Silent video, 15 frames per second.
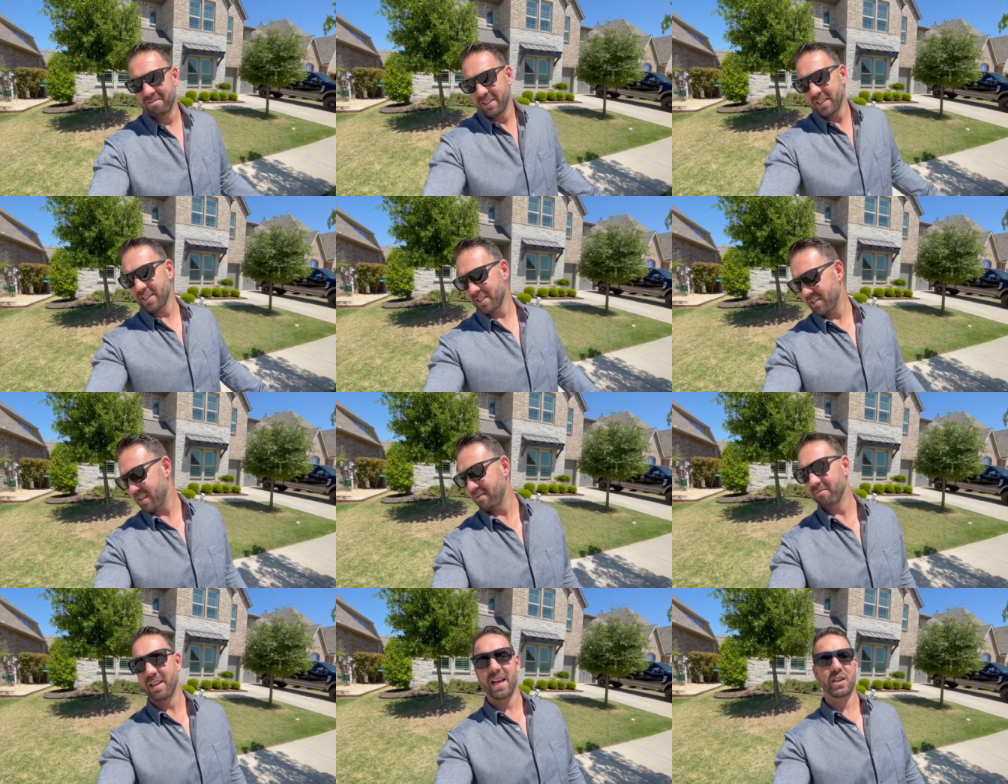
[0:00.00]
It's just
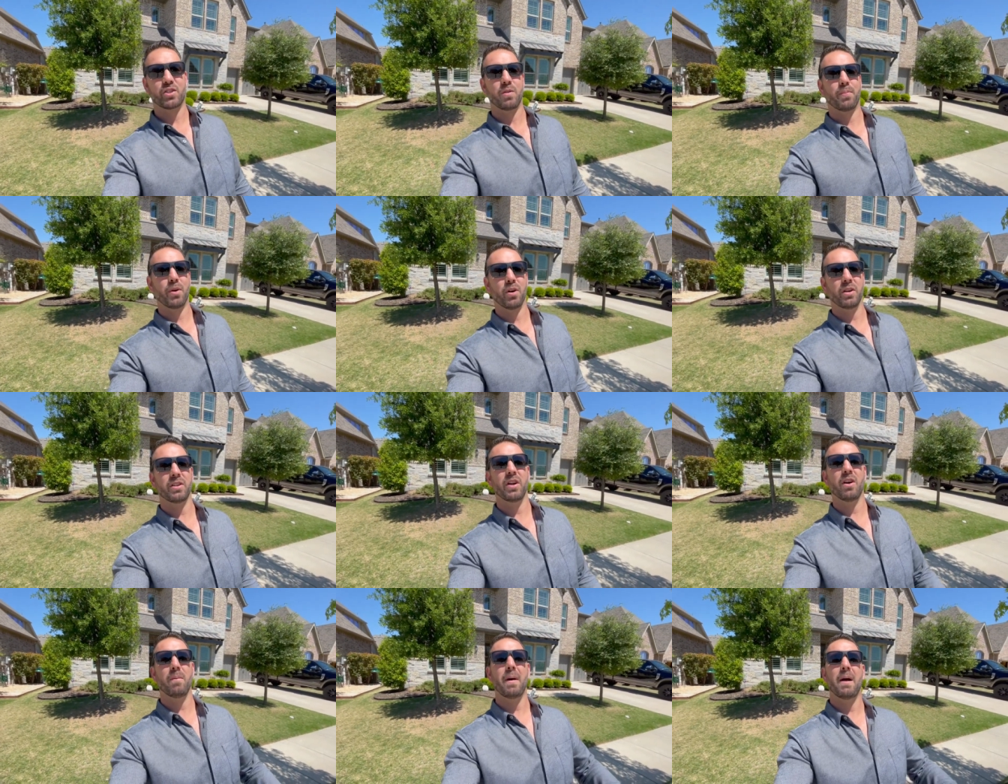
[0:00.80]
an extra perk.
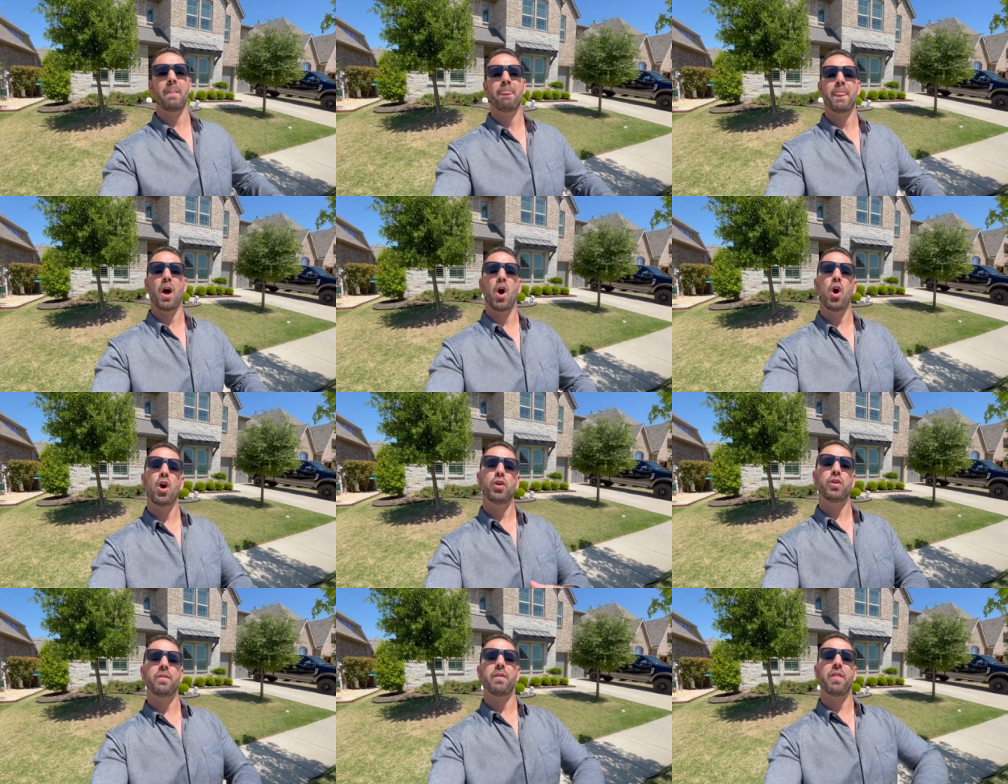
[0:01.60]
They're about
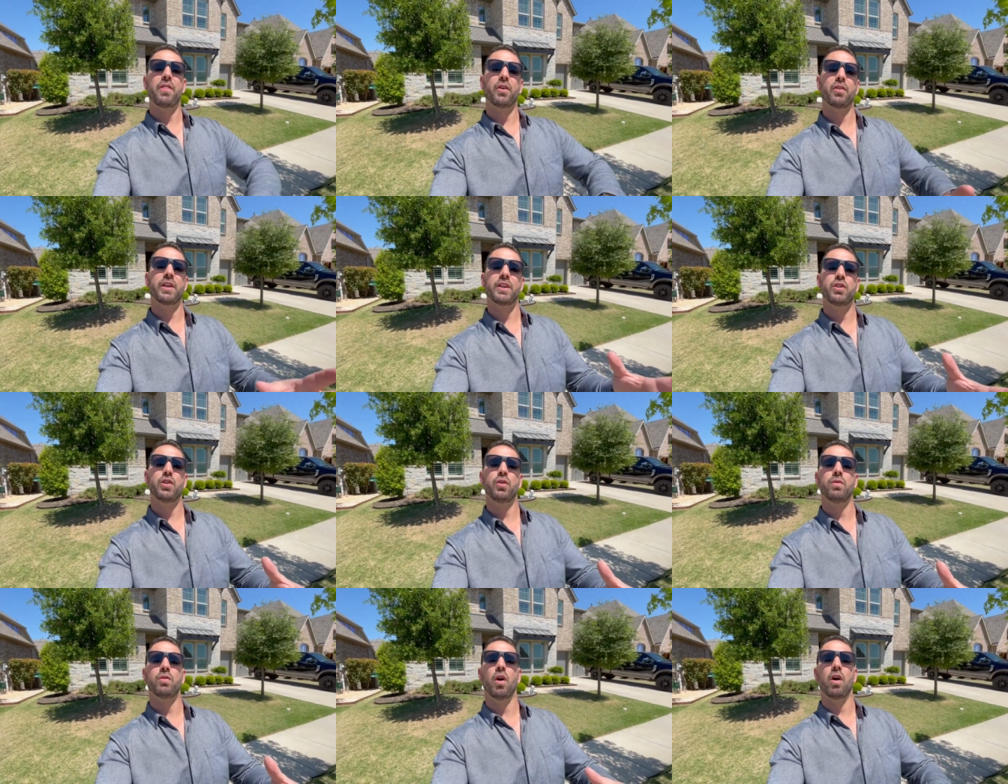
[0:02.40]

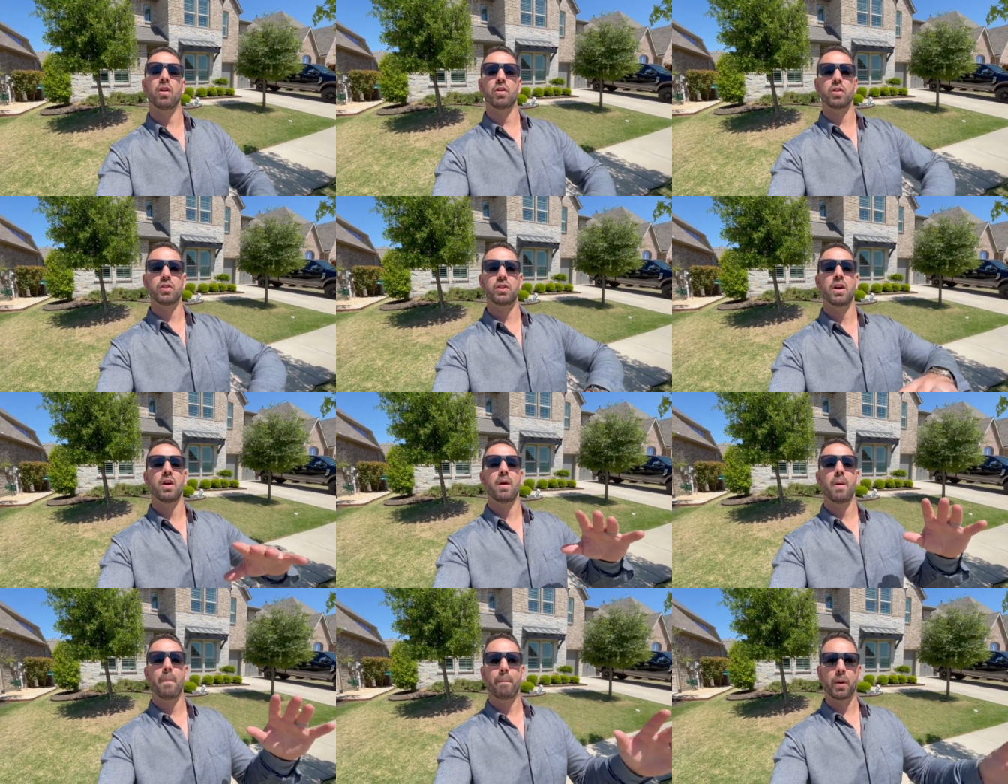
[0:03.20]
$132
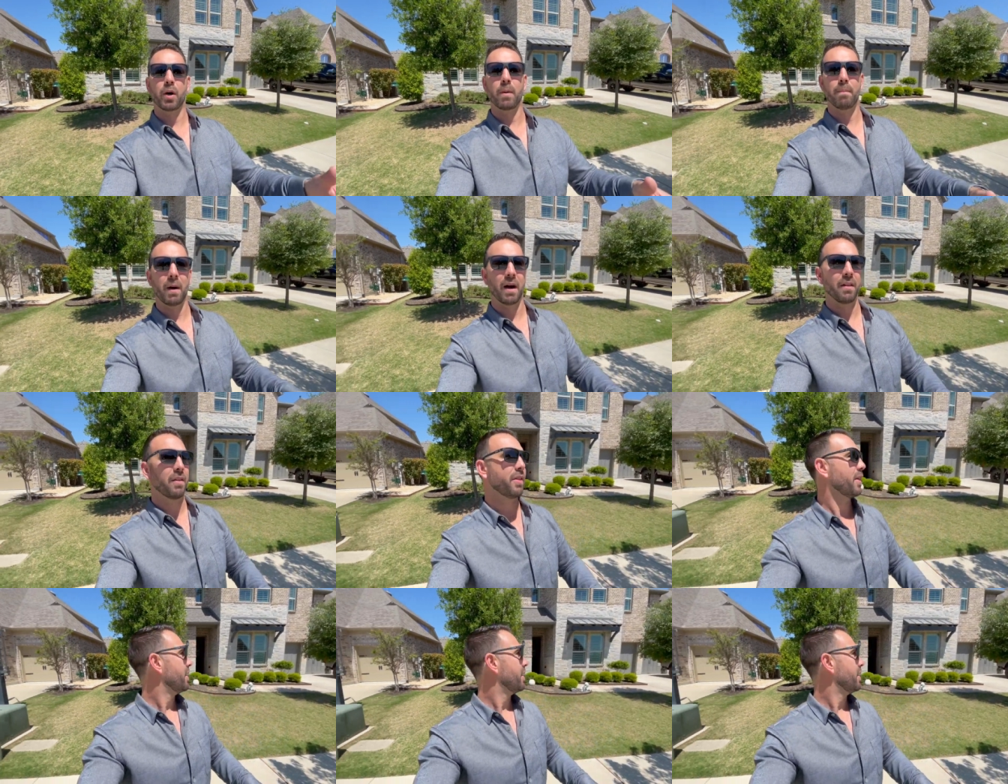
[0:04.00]
per month